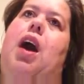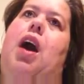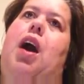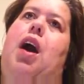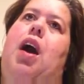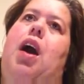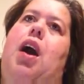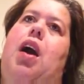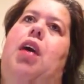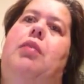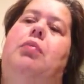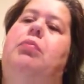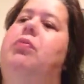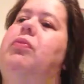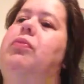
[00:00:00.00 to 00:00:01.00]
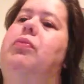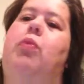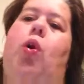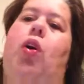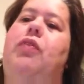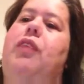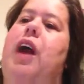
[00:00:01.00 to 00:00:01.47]
uh,
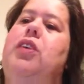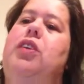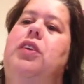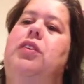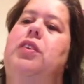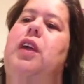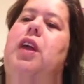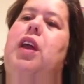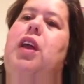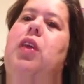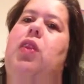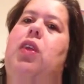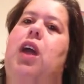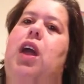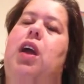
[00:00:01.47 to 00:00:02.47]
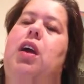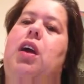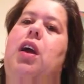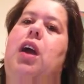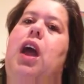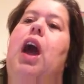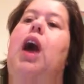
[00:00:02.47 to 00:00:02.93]
more veggies than anything.
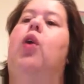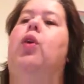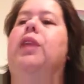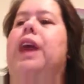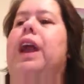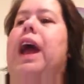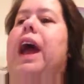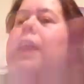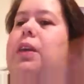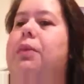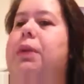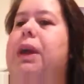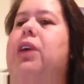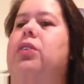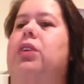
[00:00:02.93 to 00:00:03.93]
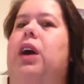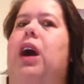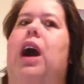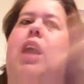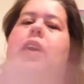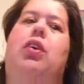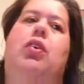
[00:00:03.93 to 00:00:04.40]
Oh, and then I had the pico de
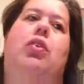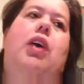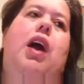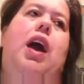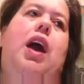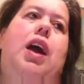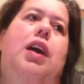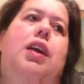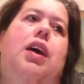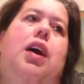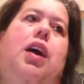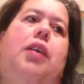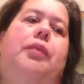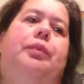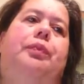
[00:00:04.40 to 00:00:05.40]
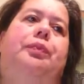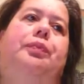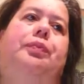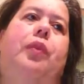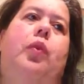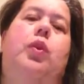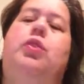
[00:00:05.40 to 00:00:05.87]
gallo, and um,
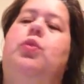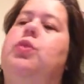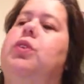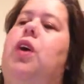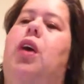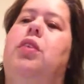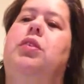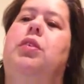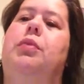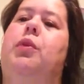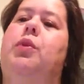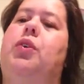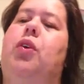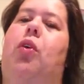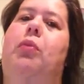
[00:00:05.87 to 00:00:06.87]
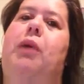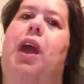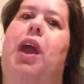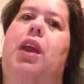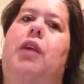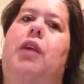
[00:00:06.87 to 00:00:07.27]
which was awesome. It was homemade.